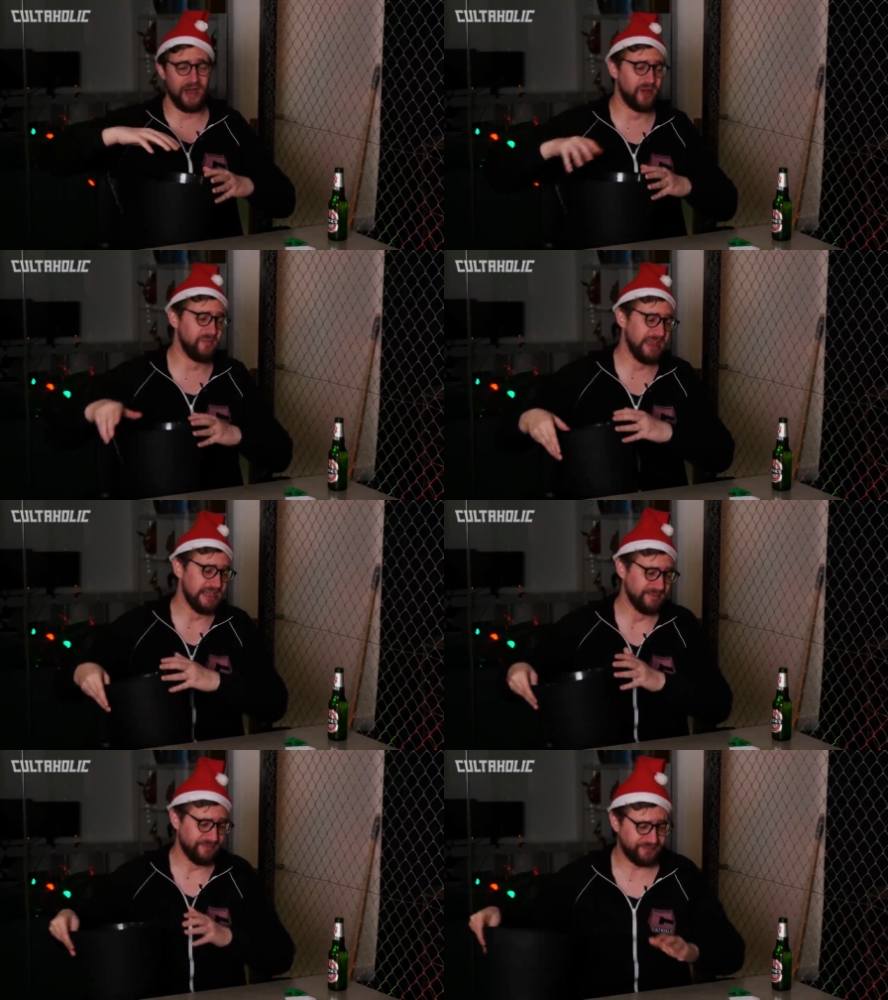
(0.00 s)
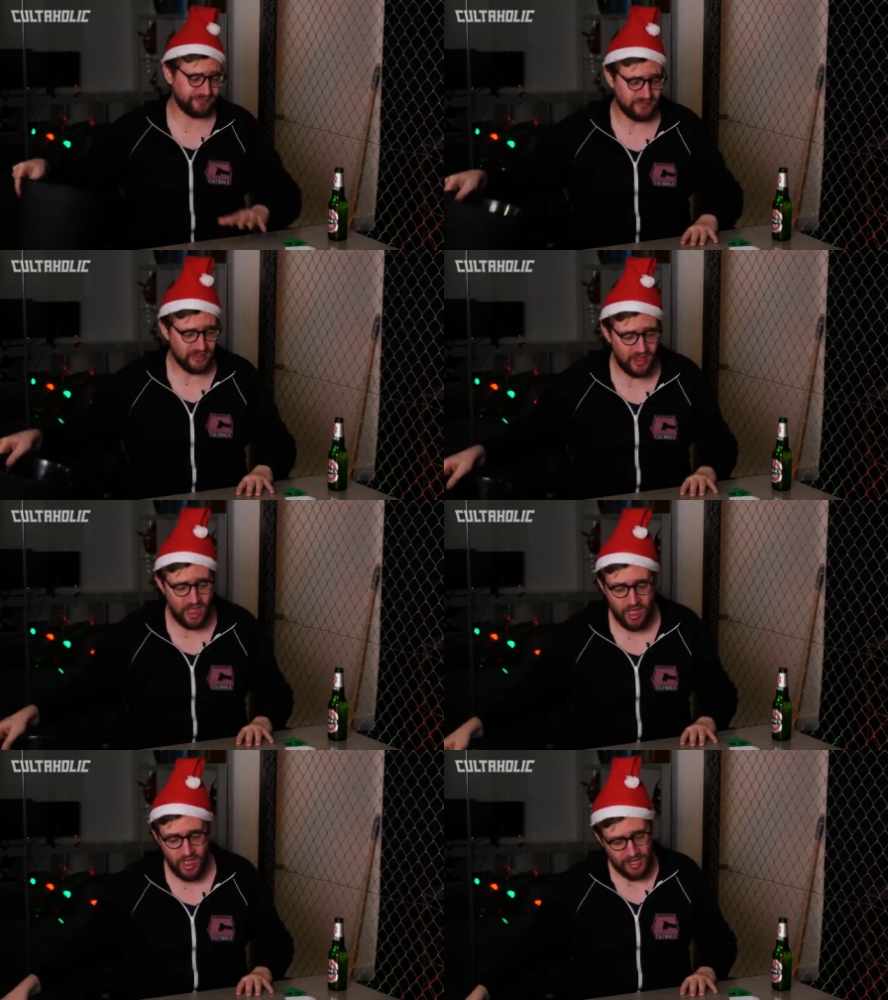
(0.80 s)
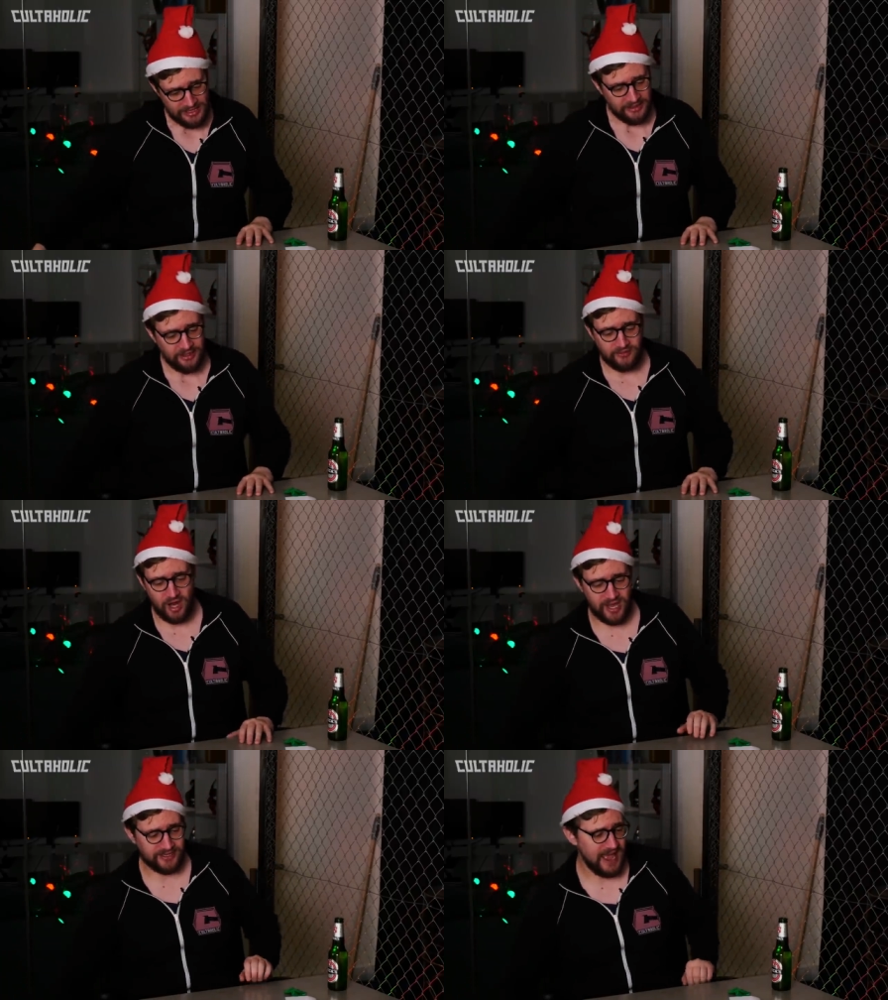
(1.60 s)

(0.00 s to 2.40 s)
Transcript: right with me. Right,